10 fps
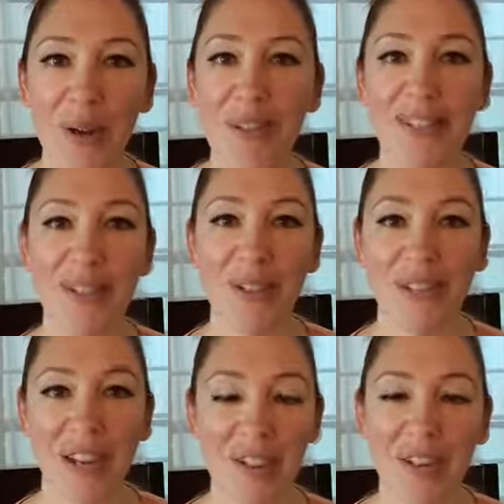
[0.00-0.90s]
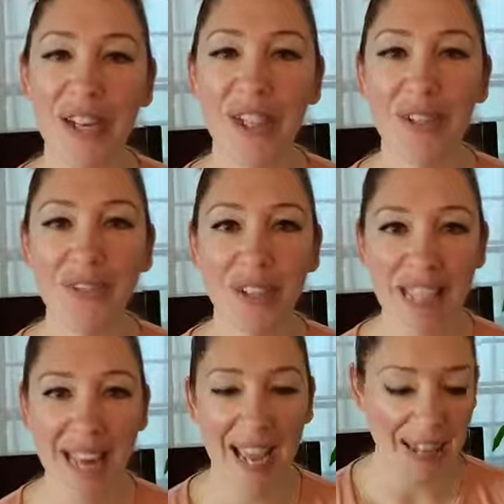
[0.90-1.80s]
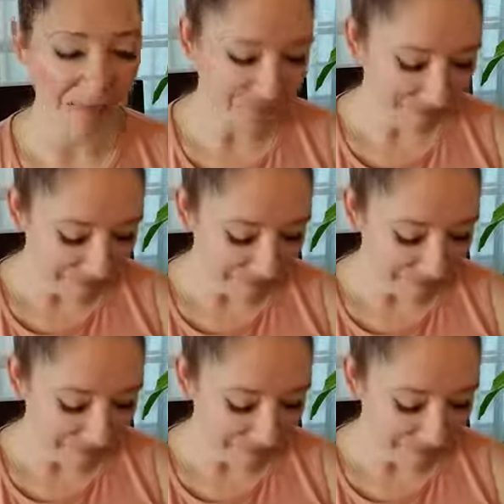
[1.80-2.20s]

This is your declaration for today.